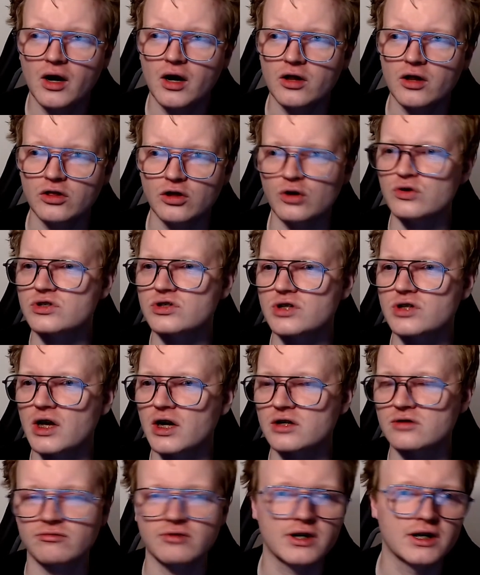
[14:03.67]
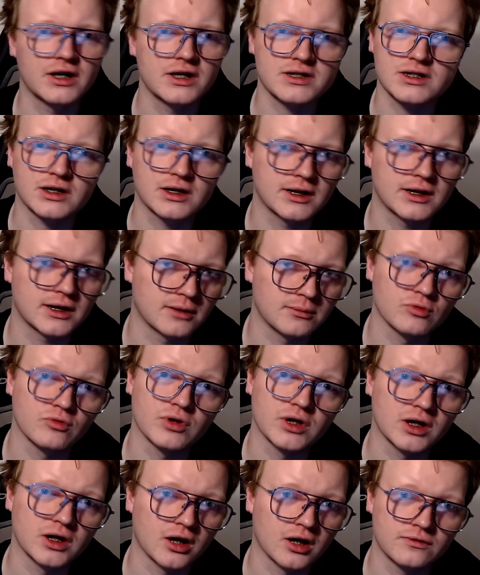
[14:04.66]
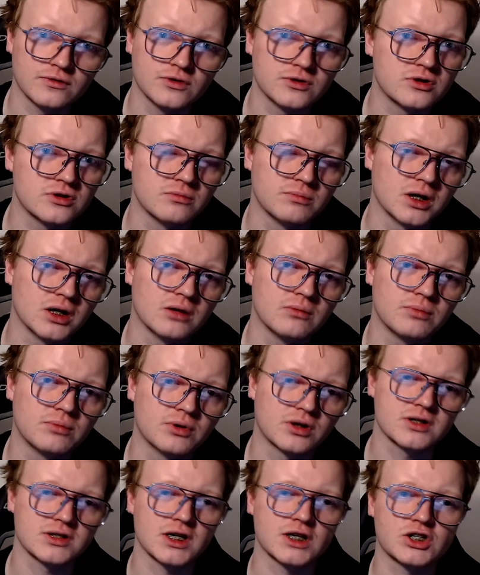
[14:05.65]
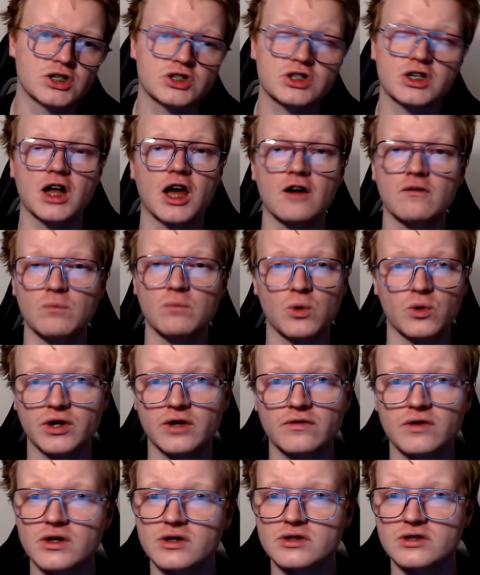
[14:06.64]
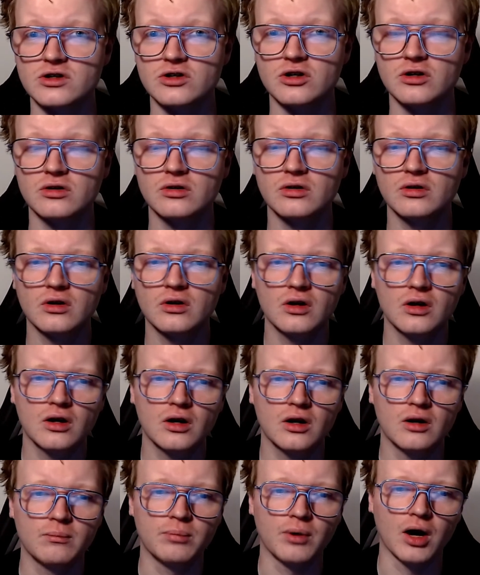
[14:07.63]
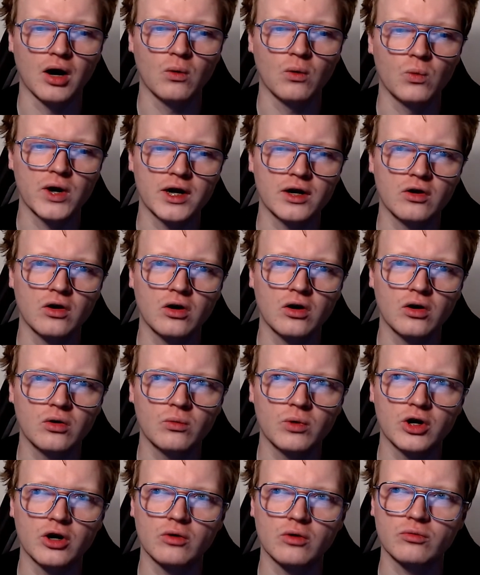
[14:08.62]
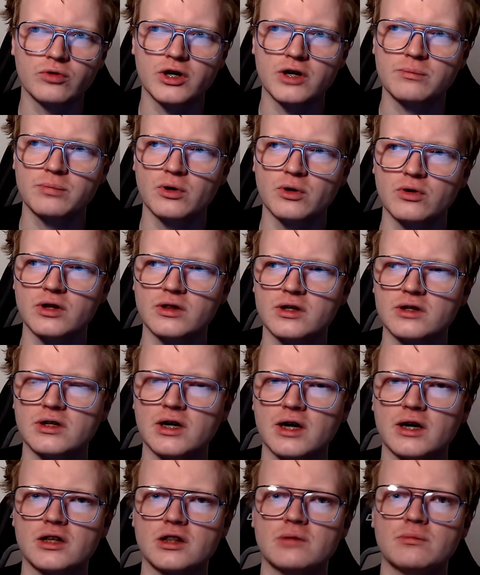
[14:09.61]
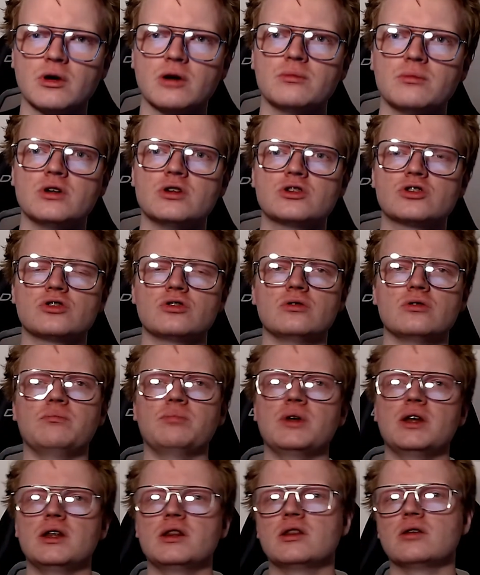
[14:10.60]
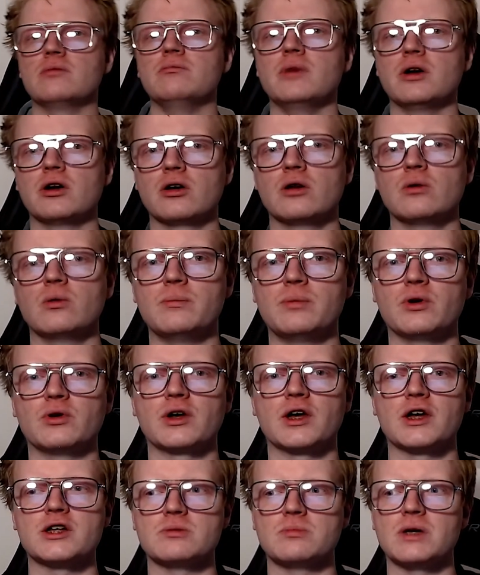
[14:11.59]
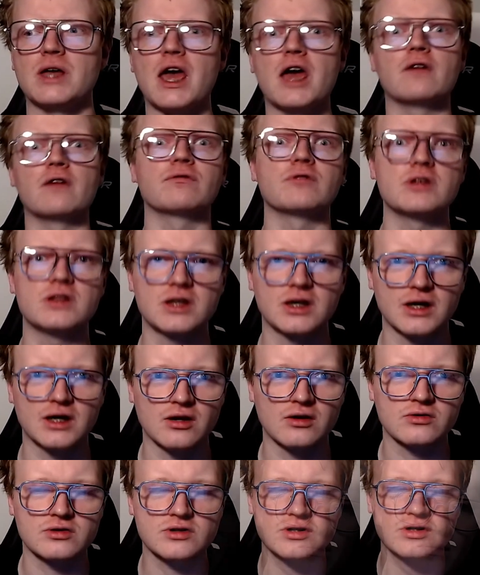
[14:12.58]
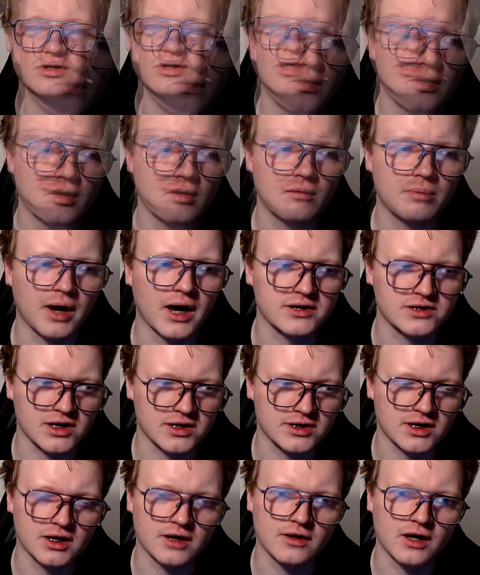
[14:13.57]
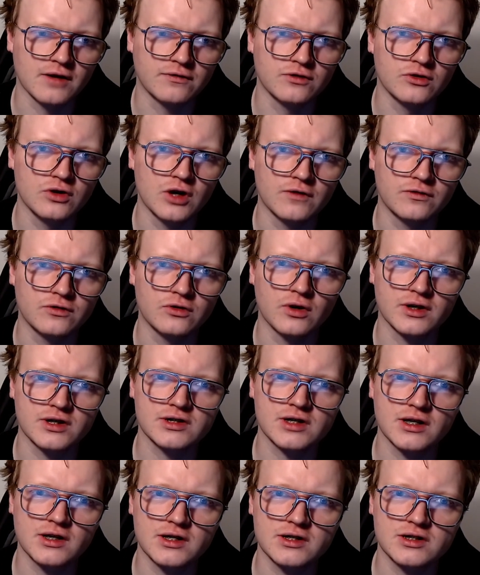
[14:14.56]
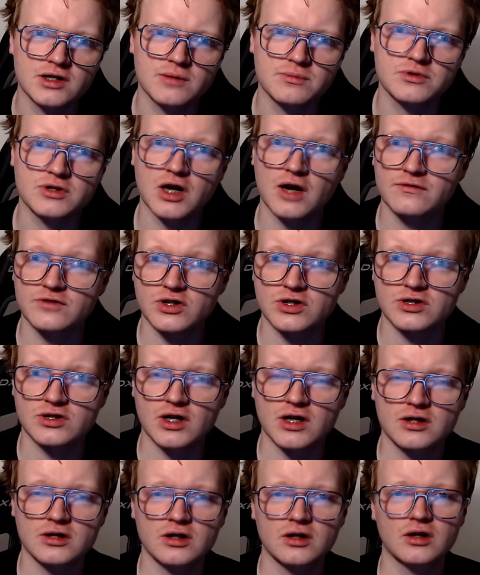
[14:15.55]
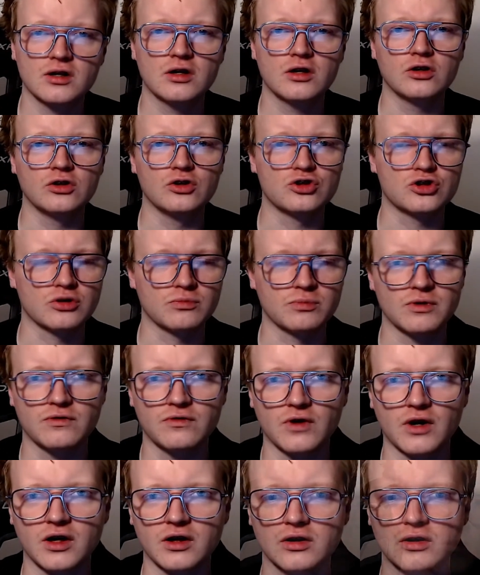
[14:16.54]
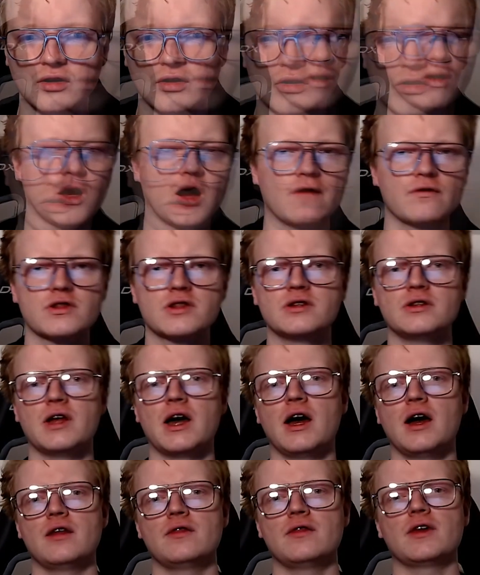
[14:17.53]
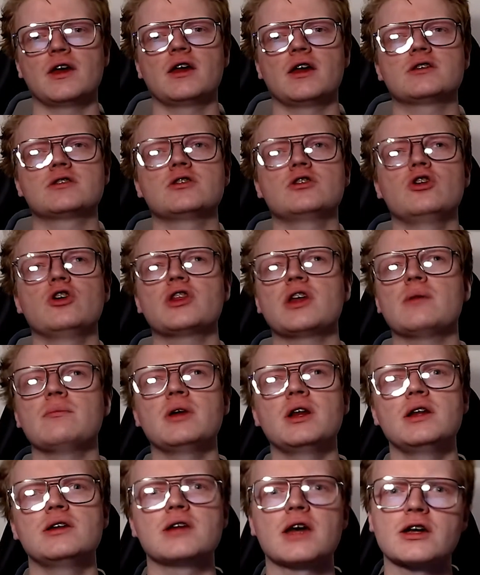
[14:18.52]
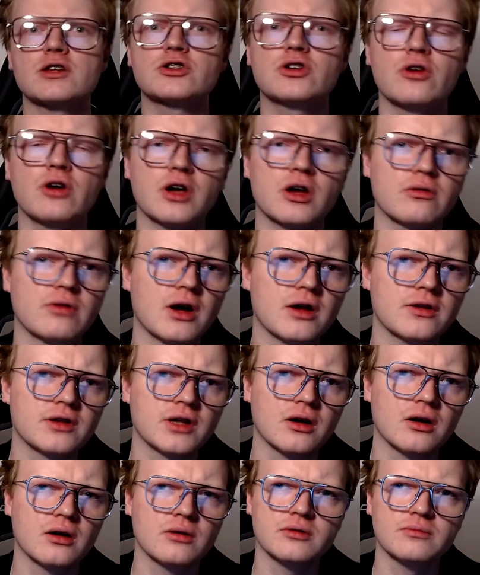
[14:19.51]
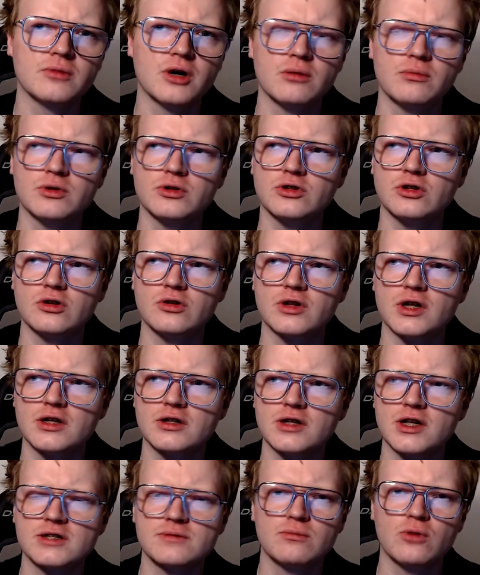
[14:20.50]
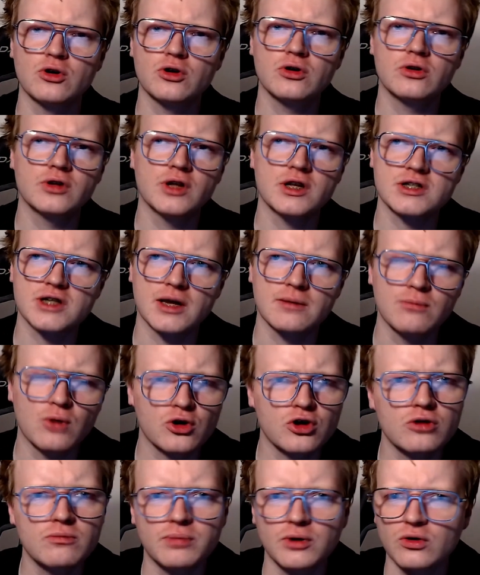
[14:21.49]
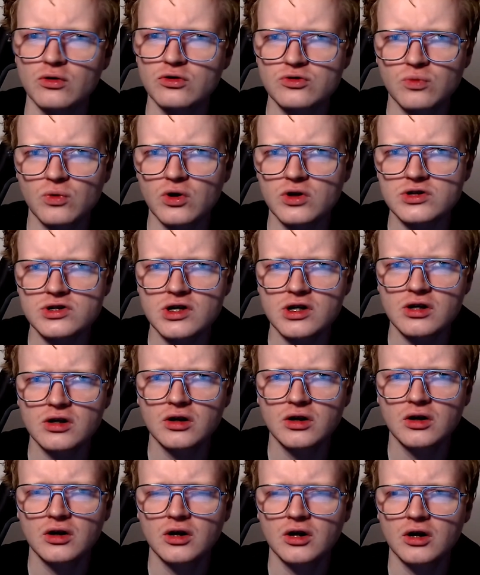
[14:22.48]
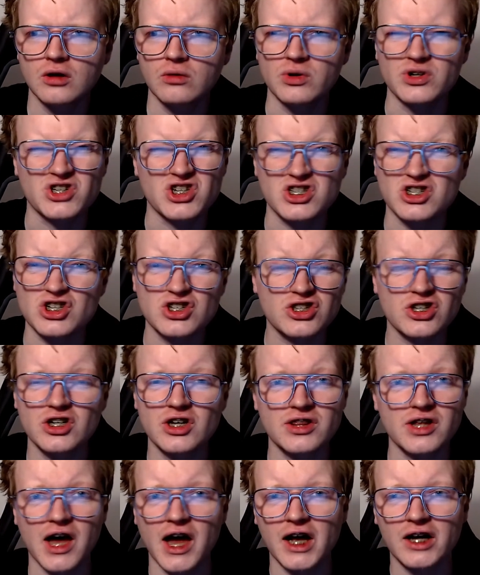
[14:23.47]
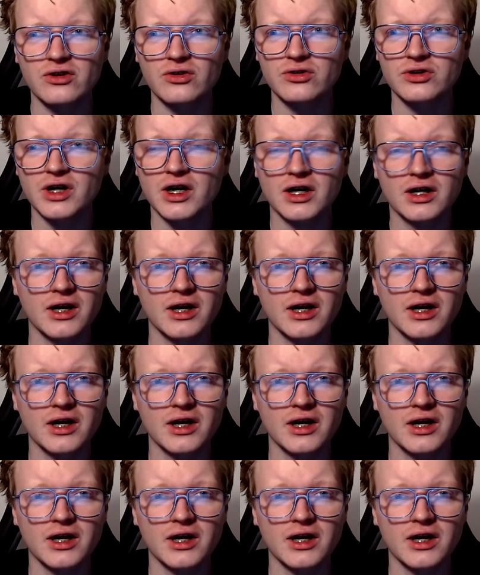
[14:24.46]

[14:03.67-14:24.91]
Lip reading: Those decks realistically are going to be really hard for you to beat because they're just going to have more Anivias than you. But we're not really building the deck at the moment to beat the Mirror. We're building it to beat everything else. But as I said, if you understand these tips that I've just said, you should be fine. Other than that, there's not that many decks going around that at the moment. You know, there's like Mono Bilgewater, which is just another aggro deck.